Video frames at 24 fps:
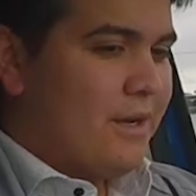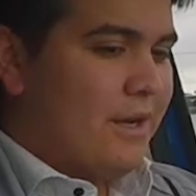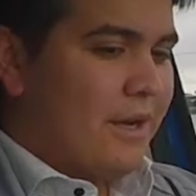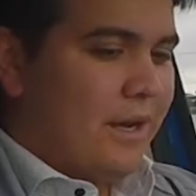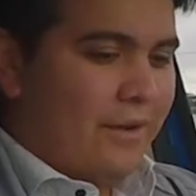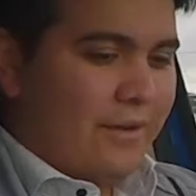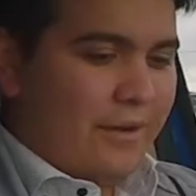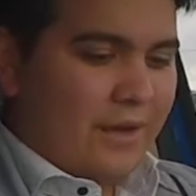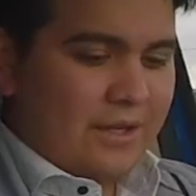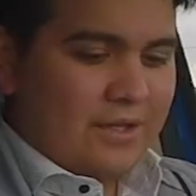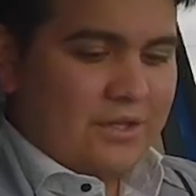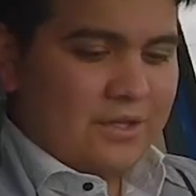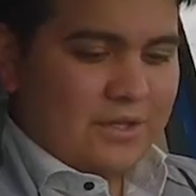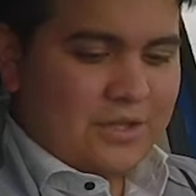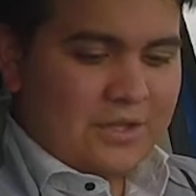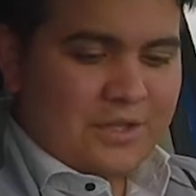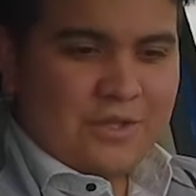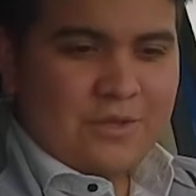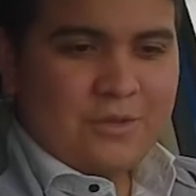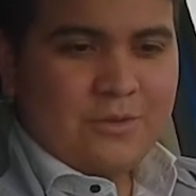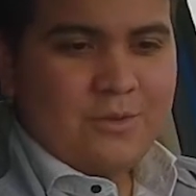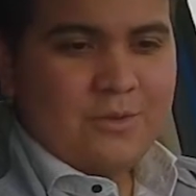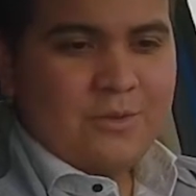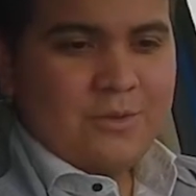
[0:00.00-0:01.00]
I actually
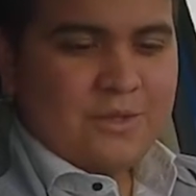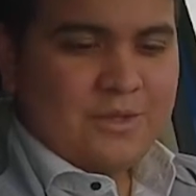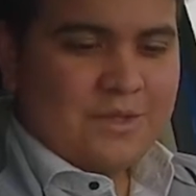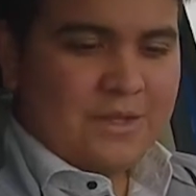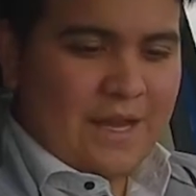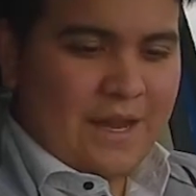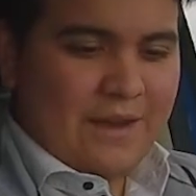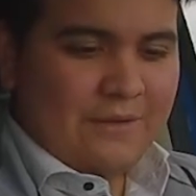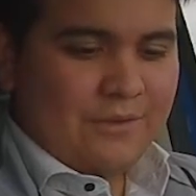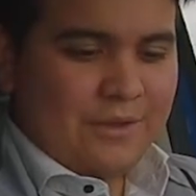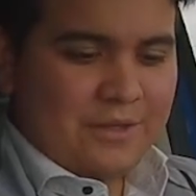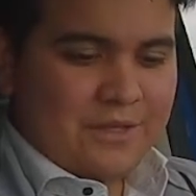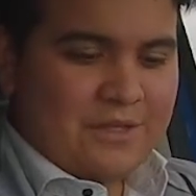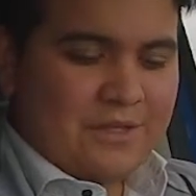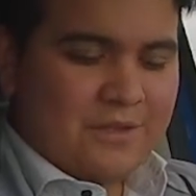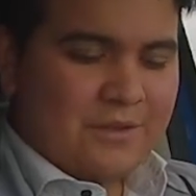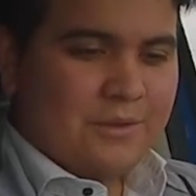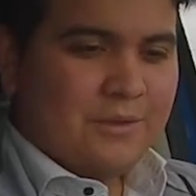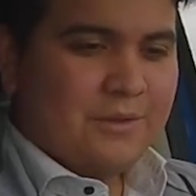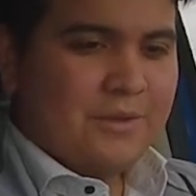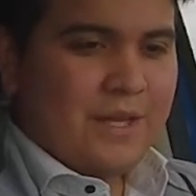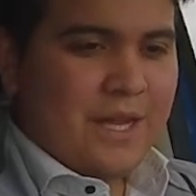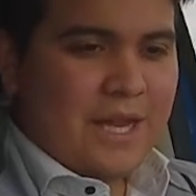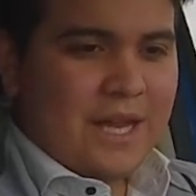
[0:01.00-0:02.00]
use every single
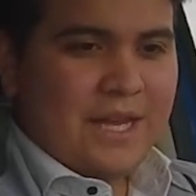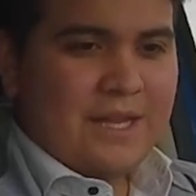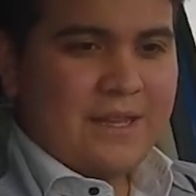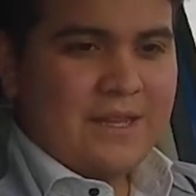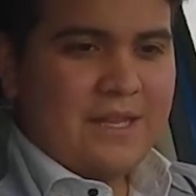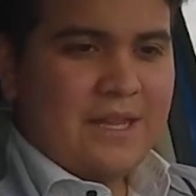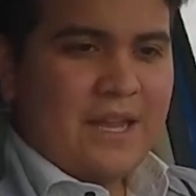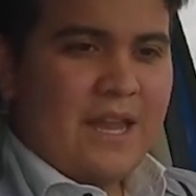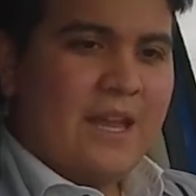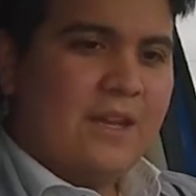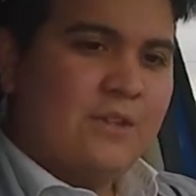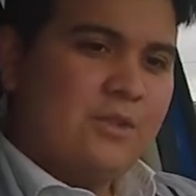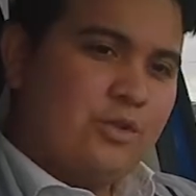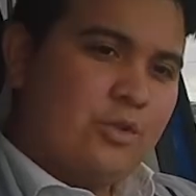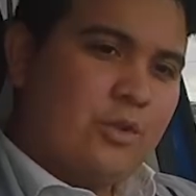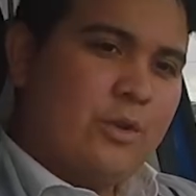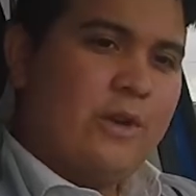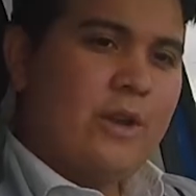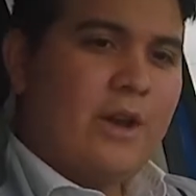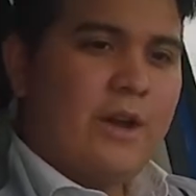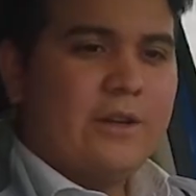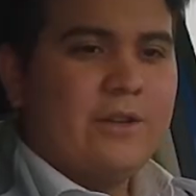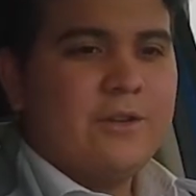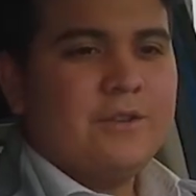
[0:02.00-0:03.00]
day the Android
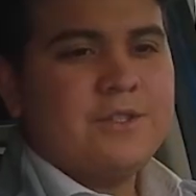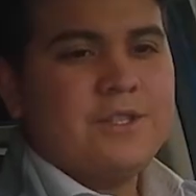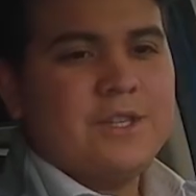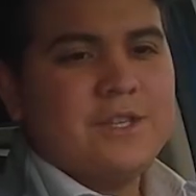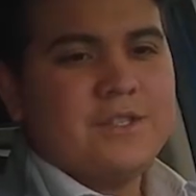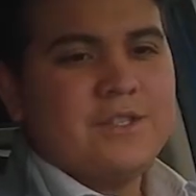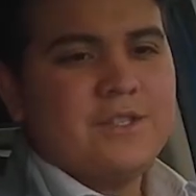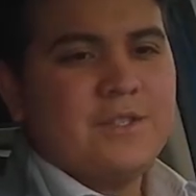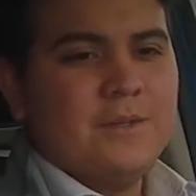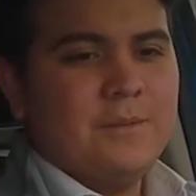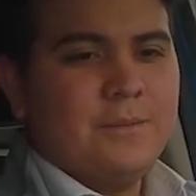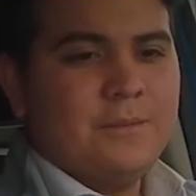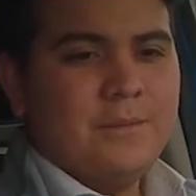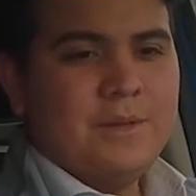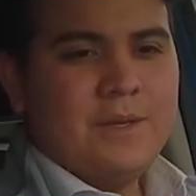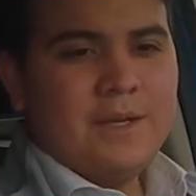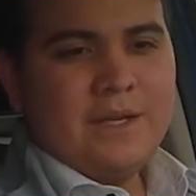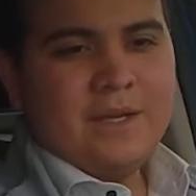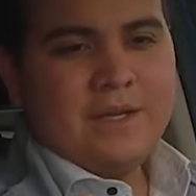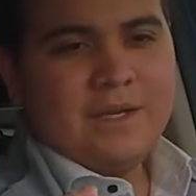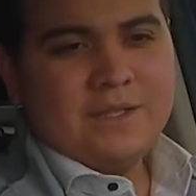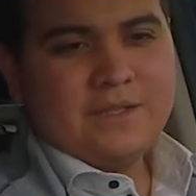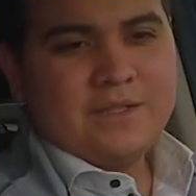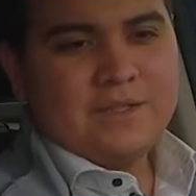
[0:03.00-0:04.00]
Auto system
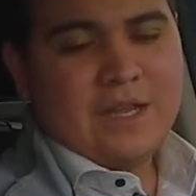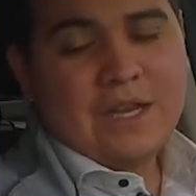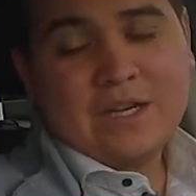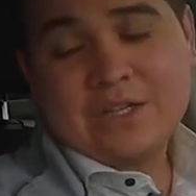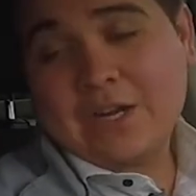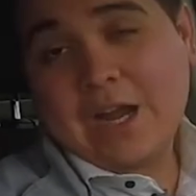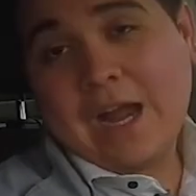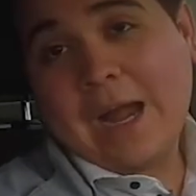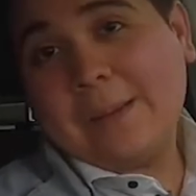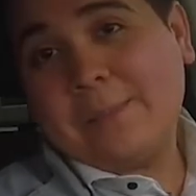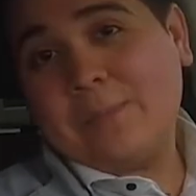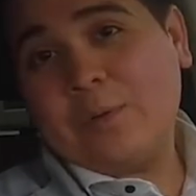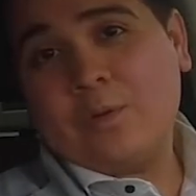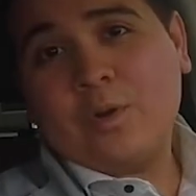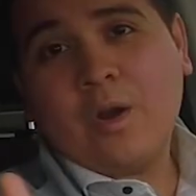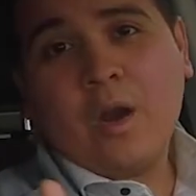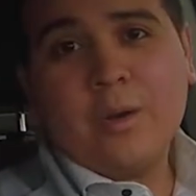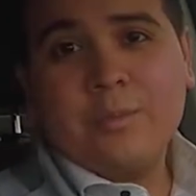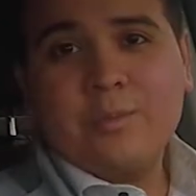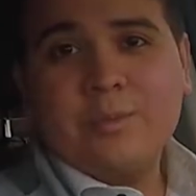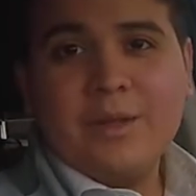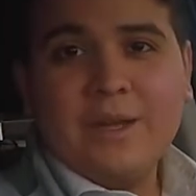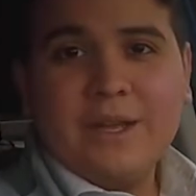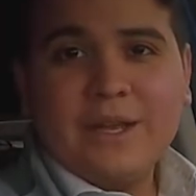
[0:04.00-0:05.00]
/ Apple
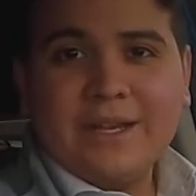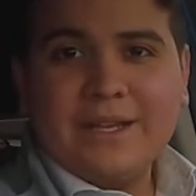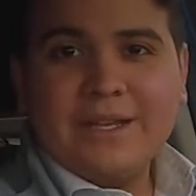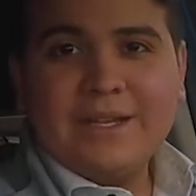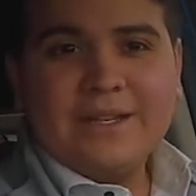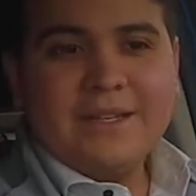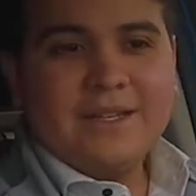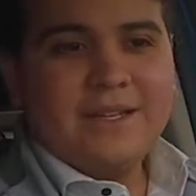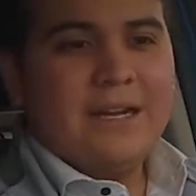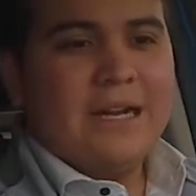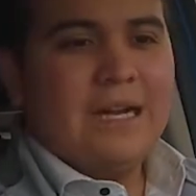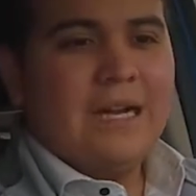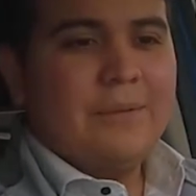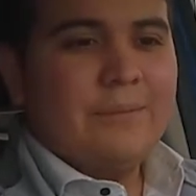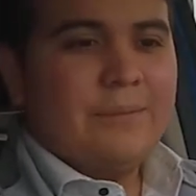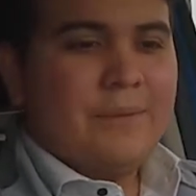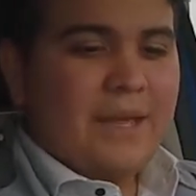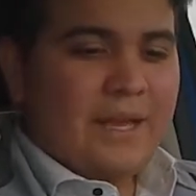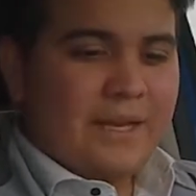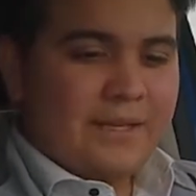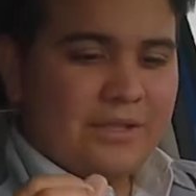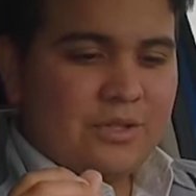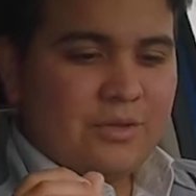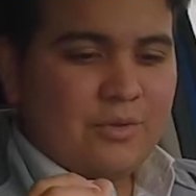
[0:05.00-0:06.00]
CarPlay
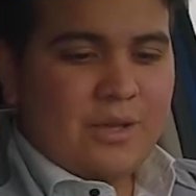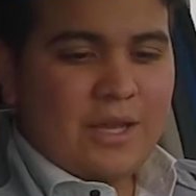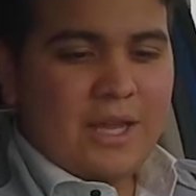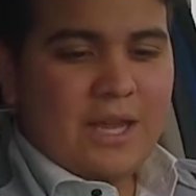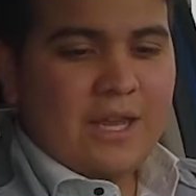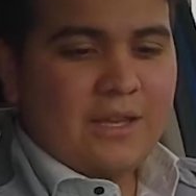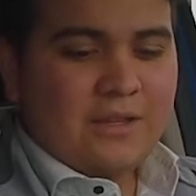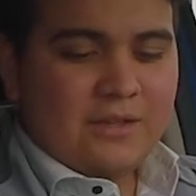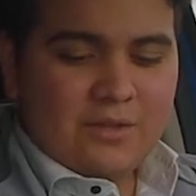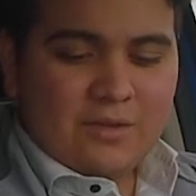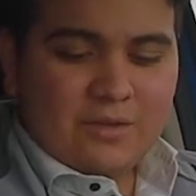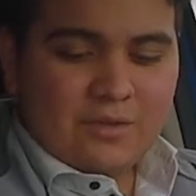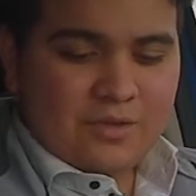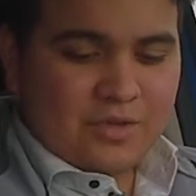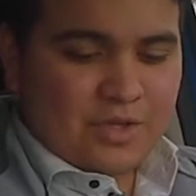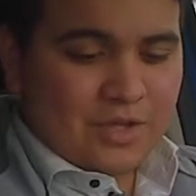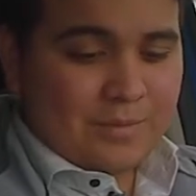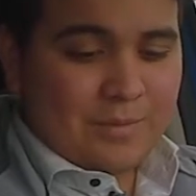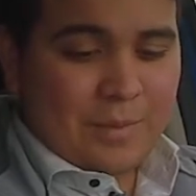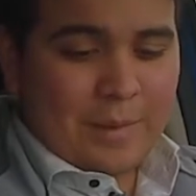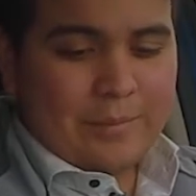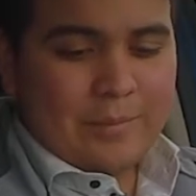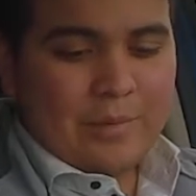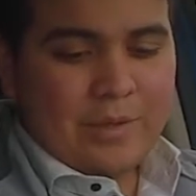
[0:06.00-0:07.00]
that you can use just
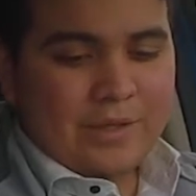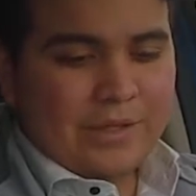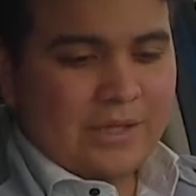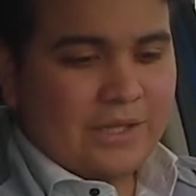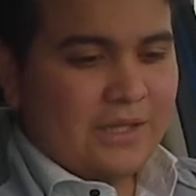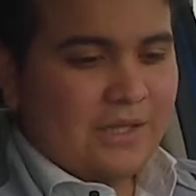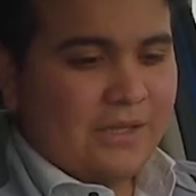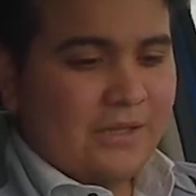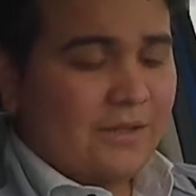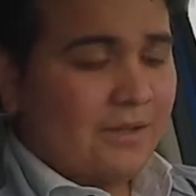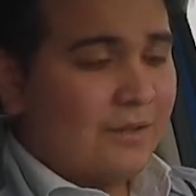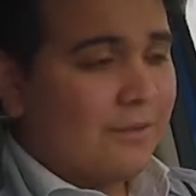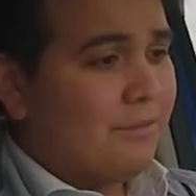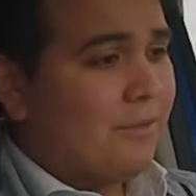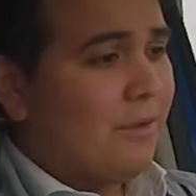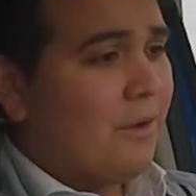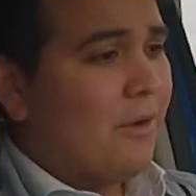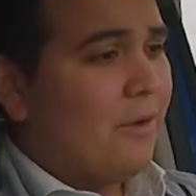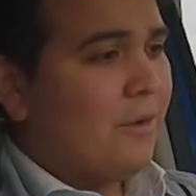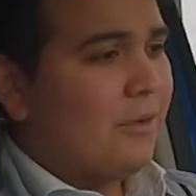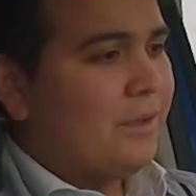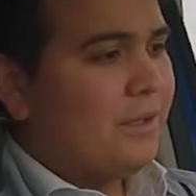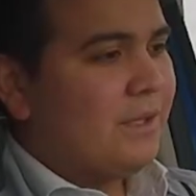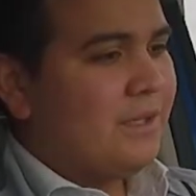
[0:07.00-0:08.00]
by plugging in your
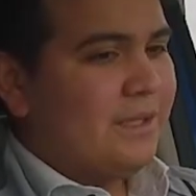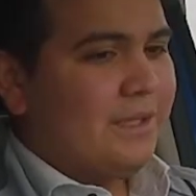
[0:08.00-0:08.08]
phone.